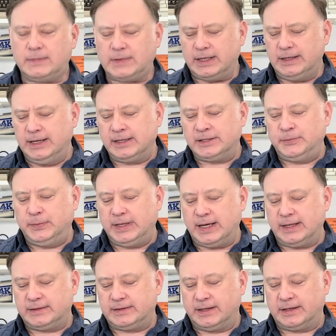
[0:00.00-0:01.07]
Next, we
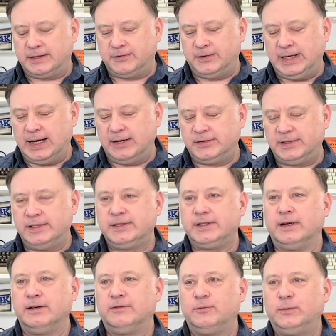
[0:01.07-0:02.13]
got 3 ounces
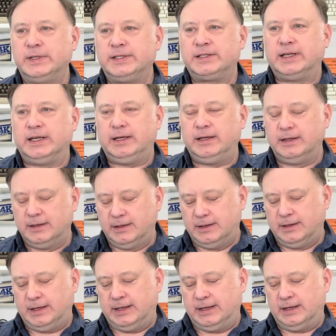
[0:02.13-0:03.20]
of whiskey.
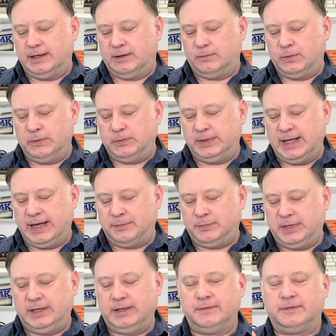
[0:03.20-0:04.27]
And what would that
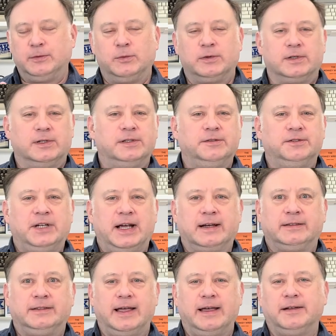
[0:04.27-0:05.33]
be if it weren't
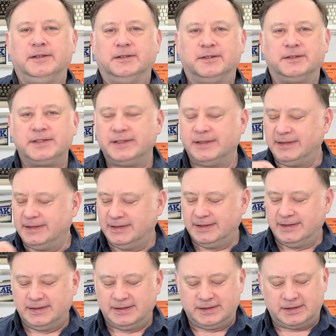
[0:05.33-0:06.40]
Jack Daniels?
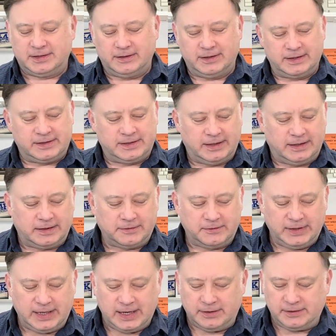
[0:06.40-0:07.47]
So let's see,
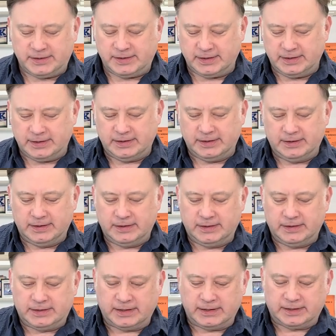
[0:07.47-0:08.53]
3
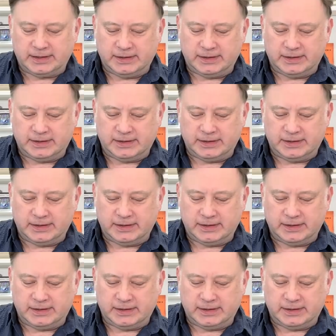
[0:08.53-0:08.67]
ounces. Let's see,